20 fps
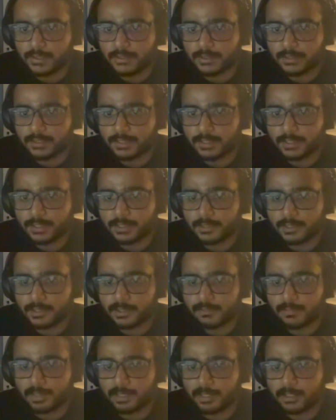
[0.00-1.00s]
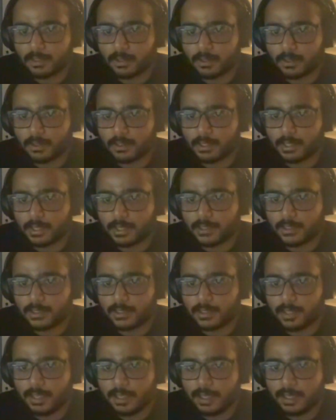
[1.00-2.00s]
healthcare in smart contract.
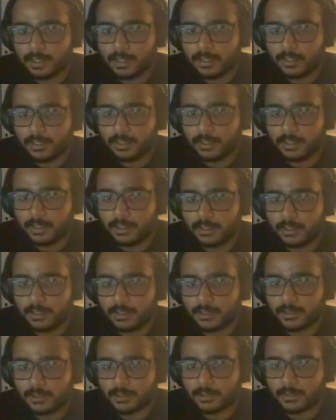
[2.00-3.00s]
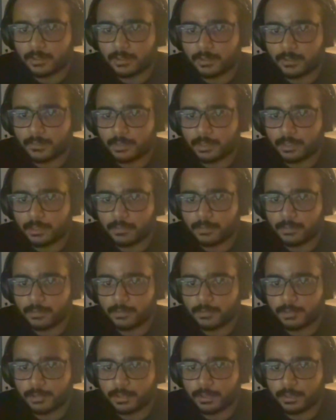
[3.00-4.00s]
Yes, we took a couple
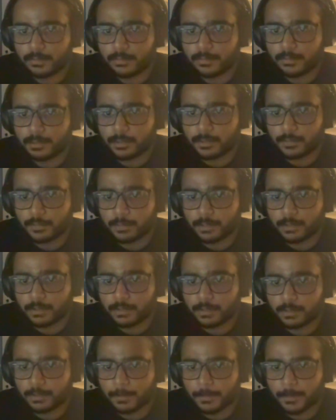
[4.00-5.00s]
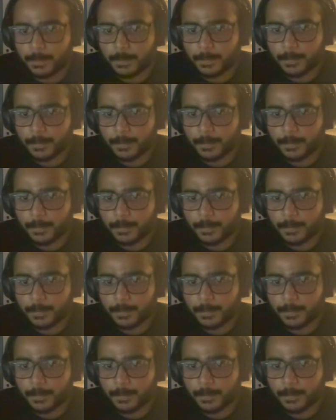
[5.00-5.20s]
of thoughts. Okay.